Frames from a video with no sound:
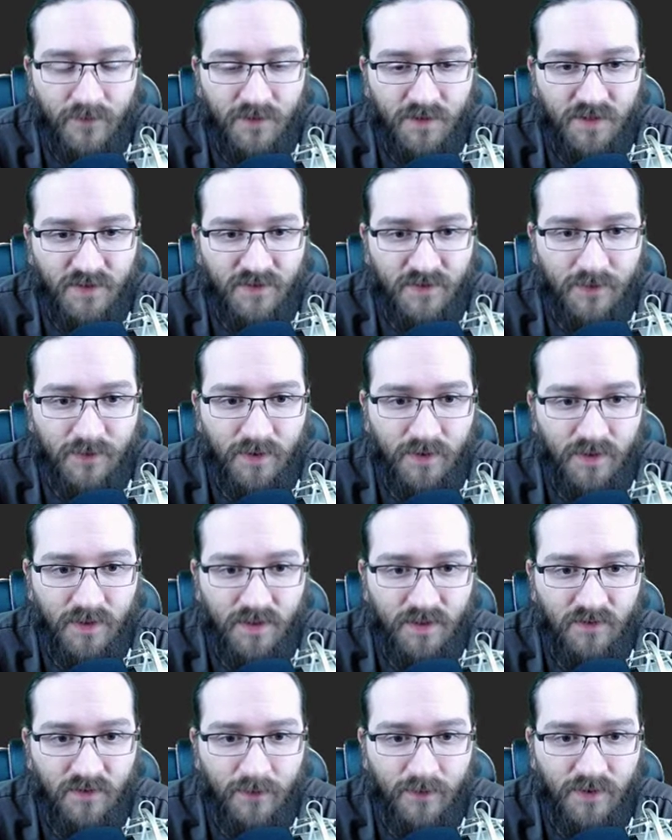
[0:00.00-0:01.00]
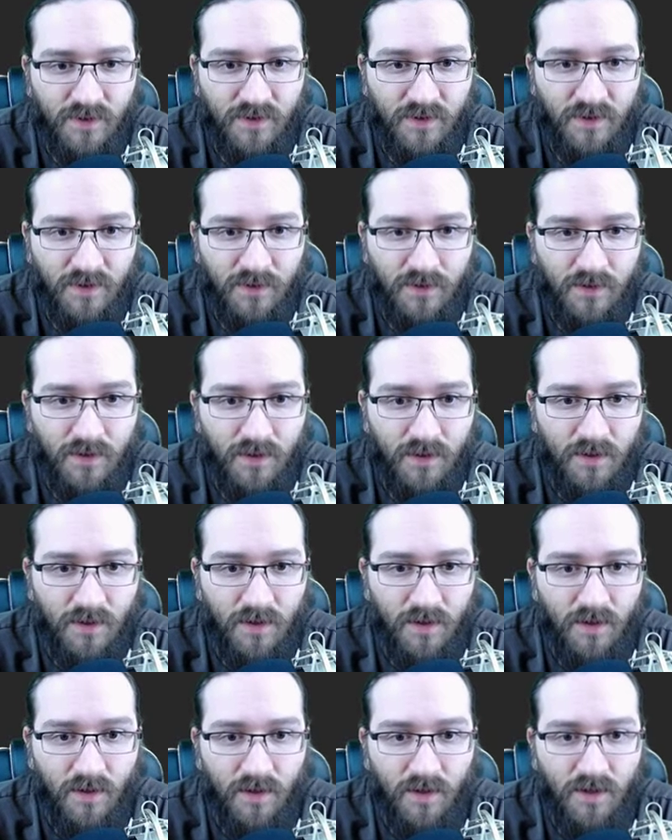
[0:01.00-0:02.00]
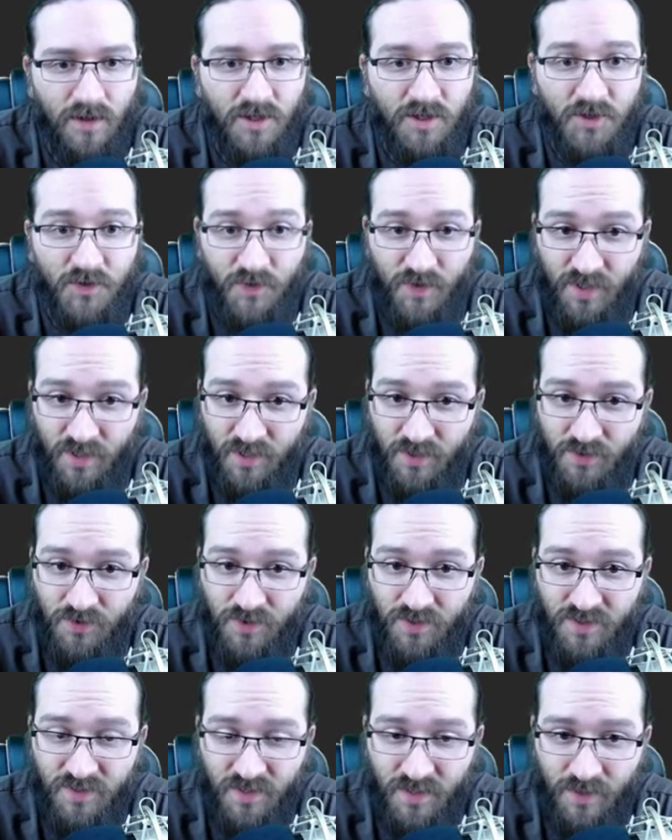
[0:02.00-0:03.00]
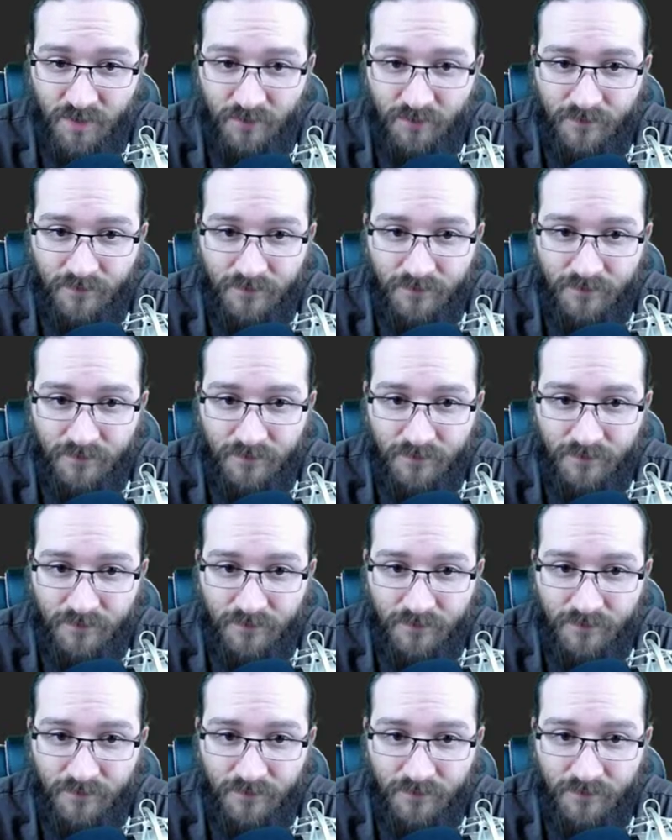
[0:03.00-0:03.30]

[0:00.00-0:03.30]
Just from 1 divided by 2. So we're not going to do this yet.